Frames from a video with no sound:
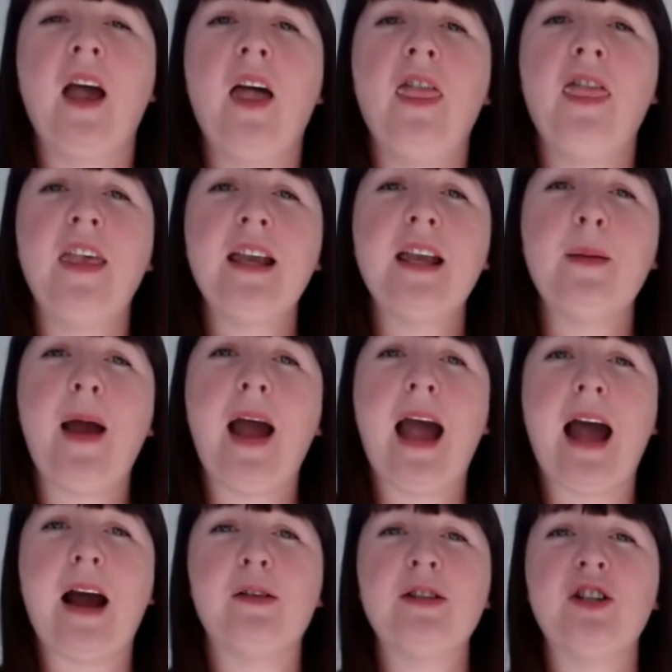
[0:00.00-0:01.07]
Think about
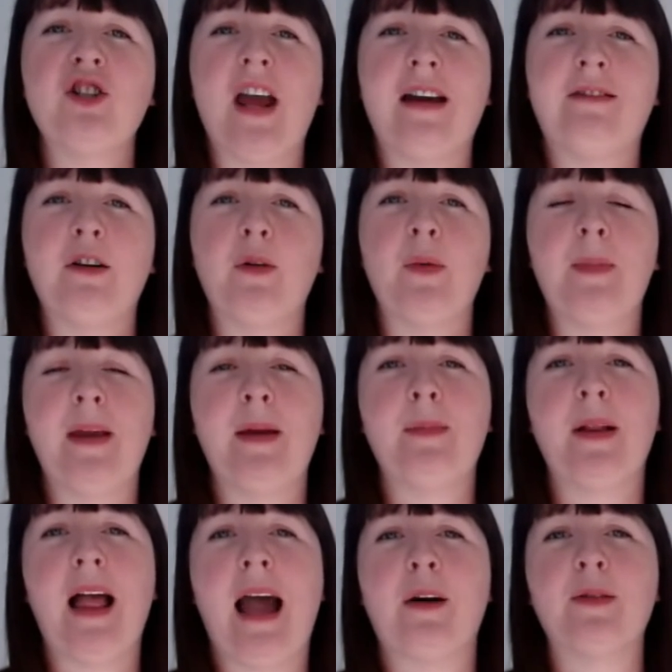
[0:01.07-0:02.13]
how to share it with
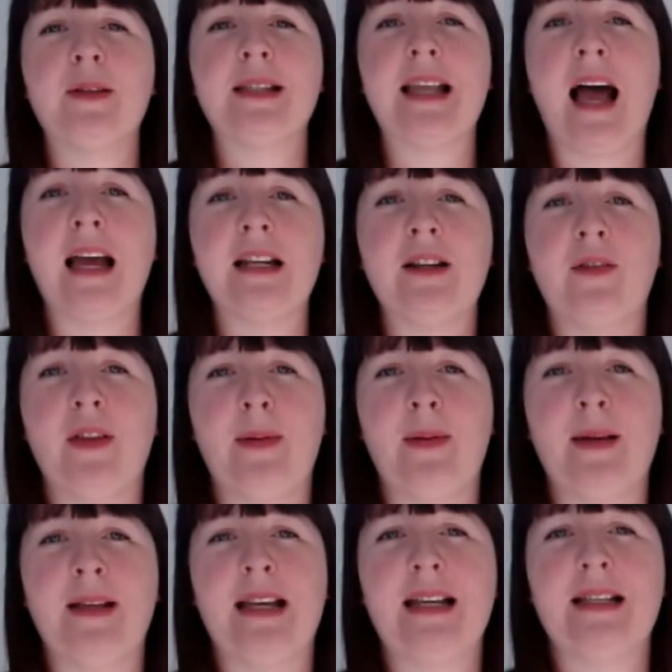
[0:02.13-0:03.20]
people outside of the
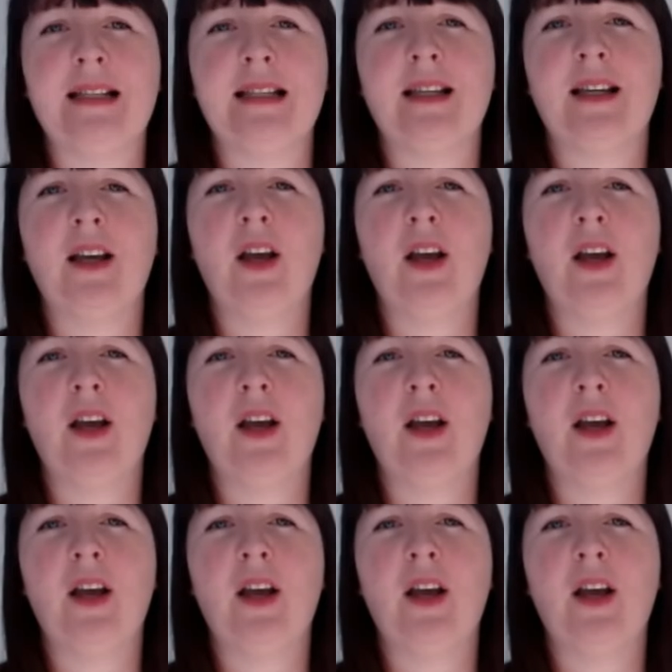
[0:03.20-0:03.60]
business.